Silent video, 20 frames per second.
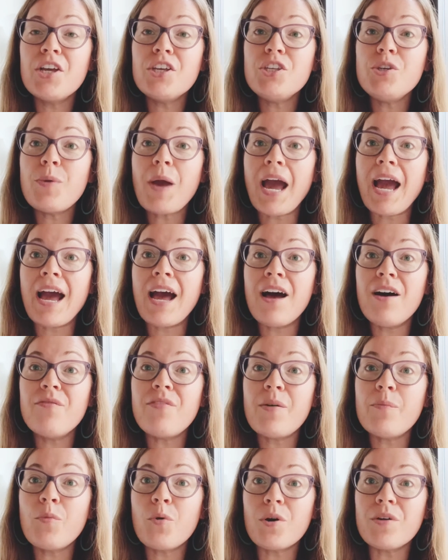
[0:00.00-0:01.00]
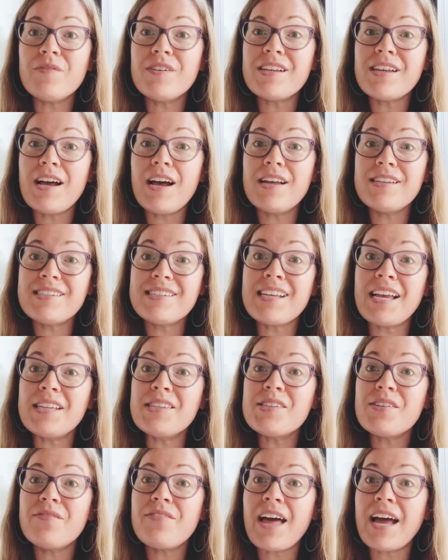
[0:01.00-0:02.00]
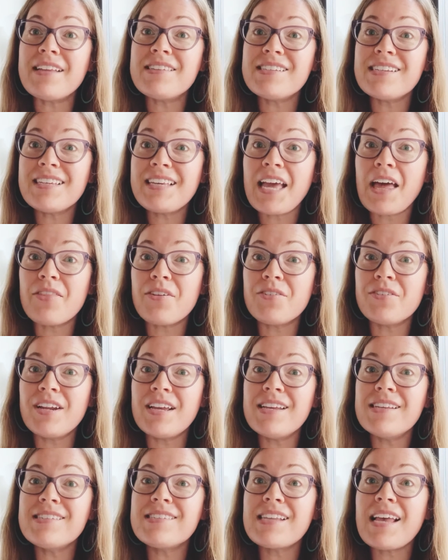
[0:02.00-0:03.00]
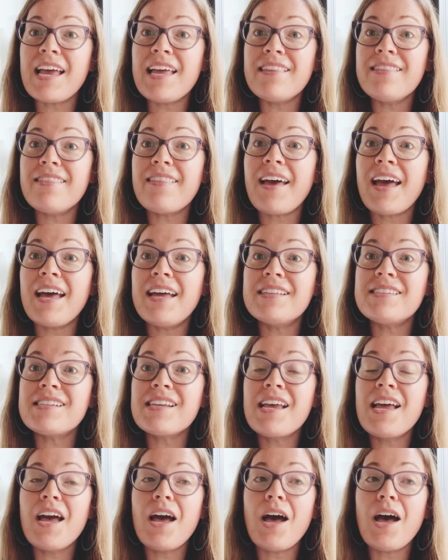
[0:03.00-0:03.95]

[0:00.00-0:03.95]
you have more of a sense of that togetherness, and that